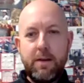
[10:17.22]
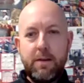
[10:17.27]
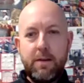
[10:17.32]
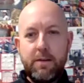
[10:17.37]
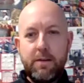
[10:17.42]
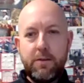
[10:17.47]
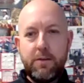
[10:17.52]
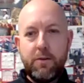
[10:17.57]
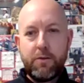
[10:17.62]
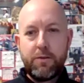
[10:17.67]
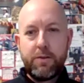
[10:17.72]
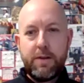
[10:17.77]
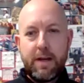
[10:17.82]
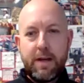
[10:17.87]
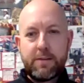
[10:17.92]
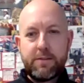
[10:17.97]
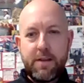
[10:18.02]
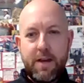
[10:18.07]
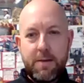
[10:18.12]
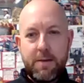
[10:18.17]
you know, the
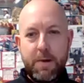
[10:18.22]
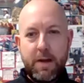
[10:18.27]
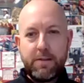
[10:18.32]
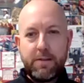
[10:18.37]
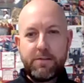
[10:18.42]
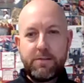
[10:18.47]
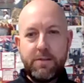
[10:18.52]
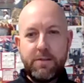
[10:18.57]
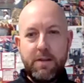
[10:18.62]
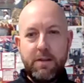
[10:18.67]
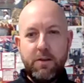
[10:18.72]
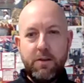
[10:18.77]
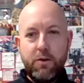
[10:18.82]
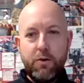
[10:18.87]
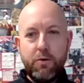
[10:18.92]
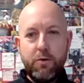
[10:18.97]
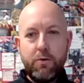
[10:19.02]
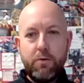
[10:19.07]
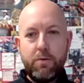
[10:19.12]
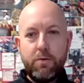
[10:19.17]
next time I see
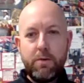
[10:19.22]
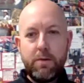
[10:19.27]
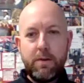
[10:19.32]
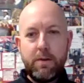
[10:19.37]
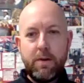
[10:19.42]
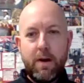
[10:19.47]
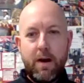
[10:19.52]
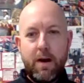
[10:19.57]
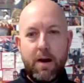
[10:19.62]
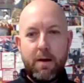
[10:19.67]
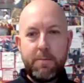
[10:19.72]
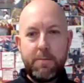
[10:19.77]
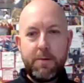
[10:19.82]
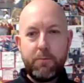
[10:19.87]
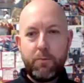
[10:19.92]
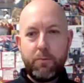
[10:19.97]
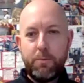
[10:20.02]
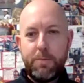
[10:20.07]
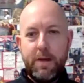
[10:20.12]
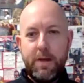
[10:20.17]
you, um, it
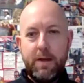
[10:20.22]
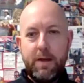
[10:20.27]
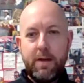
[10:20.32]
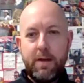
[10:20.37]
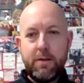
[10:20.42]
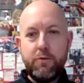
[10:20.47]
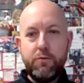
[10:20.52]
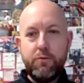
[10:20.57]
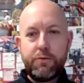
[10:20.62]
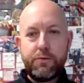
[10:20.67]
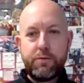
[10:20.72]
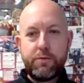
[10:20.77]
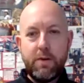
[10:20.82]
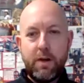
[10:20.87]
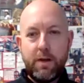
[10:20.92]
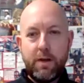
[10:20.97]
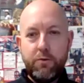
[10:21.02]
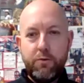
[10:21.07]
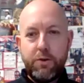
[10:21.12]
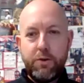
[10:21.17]
will be a new
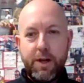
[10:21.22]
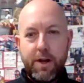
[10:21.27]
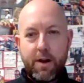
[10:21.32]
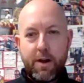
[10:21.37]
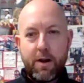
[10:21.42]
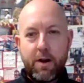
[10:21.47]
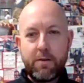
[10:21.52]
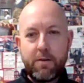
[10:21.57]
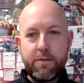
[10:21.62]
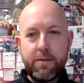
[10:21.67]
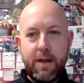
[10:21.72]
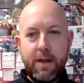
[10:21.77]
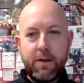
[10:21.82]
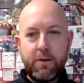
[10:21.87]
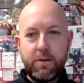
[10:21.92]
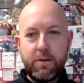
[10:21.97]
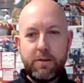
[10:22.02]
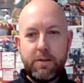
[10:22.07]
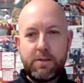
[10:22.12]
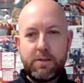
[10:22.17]
a new year, thank
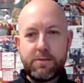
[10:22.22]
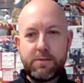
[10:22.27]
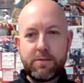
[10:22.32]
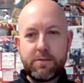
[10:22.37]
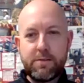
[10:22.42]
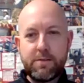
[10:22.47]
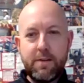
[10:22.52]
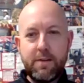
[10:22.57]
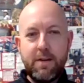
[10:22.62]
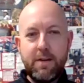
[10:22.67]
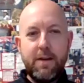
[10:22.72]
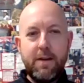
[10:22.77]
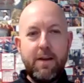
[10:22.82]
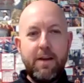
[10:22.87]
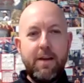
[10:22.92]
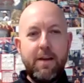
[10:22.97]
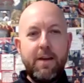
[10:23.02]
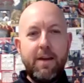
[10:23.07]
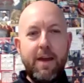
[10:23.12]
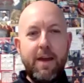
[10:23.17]
goodness,
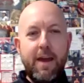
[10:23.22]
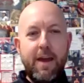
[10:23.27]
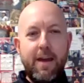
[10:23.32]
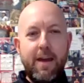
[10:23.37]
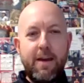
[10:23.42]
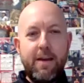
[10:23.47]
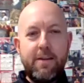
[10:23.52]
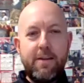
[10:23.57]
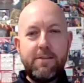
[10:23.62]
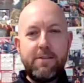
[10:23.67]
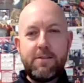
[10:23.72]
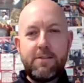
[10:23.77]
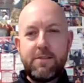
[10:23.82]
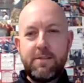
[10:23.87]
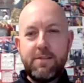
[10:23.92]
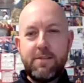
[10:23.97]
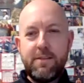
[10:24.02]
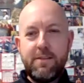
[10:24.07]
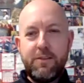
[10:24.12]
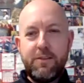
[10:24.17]
and
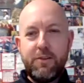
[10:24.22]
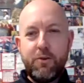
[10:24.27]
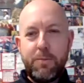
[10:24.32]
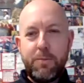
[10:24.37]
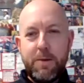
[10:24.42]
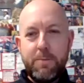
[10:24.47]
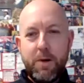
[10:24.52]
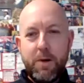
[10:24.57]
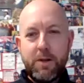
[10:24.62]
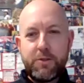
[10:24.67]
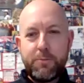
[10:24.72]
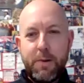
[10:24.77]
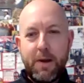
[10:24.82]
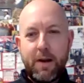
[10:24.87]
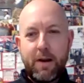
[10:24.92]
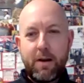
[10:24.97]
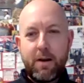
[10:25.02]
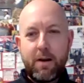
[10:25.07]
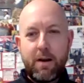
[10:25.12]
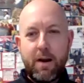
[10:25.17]
you'll be much
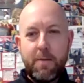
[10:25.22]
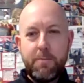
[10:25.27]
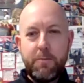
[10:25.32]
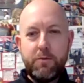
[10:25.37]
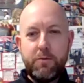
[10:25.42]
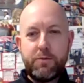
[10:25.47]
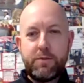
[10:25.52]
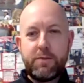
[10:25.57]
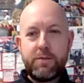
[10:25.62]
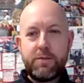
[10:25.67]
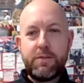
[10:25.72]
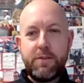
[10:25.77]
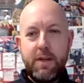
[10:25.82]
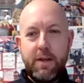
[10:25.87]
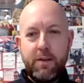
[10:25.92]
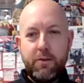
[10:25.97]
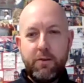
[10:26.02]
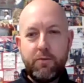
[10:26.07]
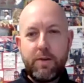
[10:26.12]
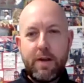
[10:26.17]
bigger. I'm used to
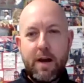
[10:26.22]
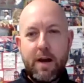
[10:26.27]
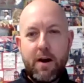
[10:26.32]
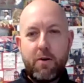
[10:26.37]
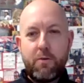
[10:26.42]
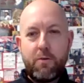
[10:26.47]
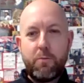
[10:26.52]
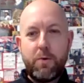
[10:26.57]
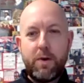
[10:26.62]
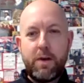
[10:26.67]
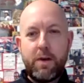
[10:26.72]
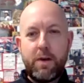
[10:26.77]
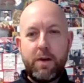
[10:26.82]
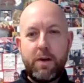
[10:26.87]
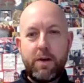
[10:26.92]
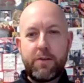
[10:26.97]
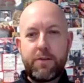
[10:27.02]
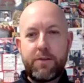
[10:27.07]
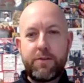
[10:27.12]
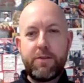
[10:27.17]
seeing you now
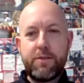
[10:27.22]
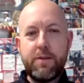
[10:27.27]
with,